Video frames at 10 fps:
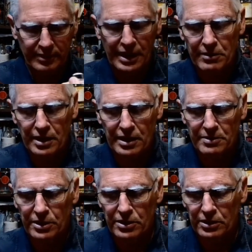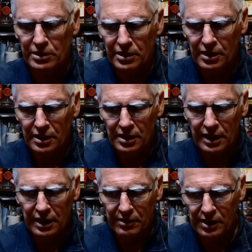damn glass bottle,
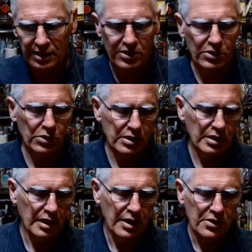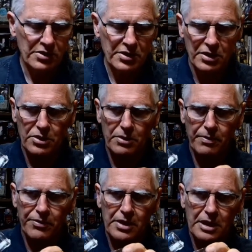glass cork. So
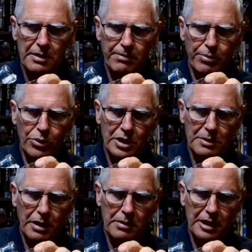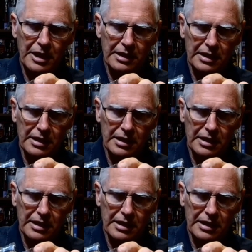going to pour this baby out.